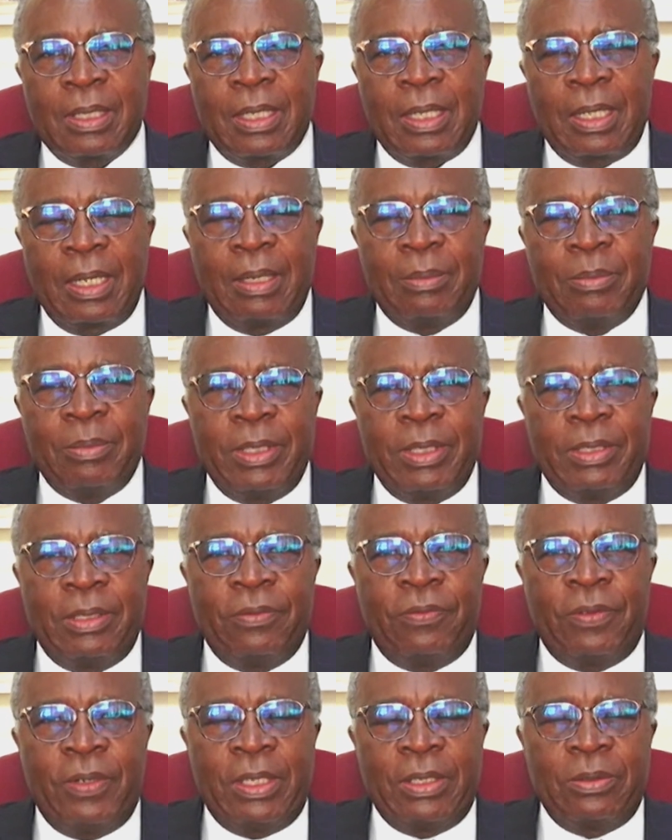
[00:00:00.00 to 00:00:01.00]
Come
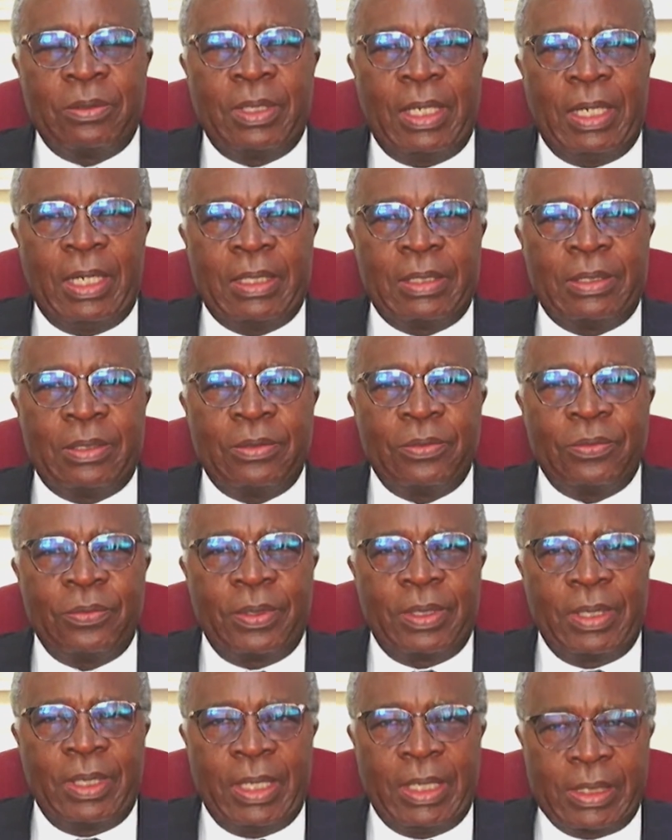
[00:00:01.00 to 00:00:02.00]
and value add
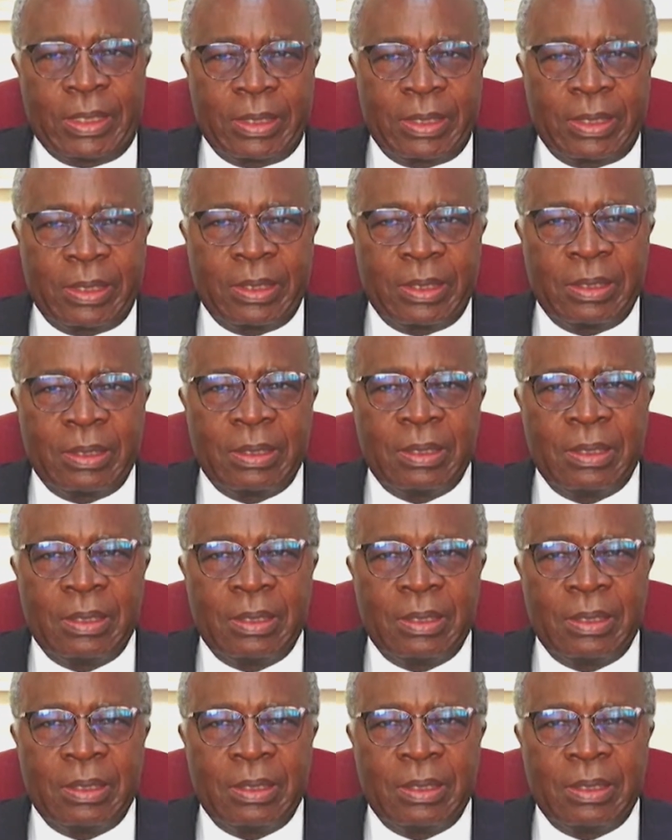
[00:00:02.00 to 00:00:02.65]
with us.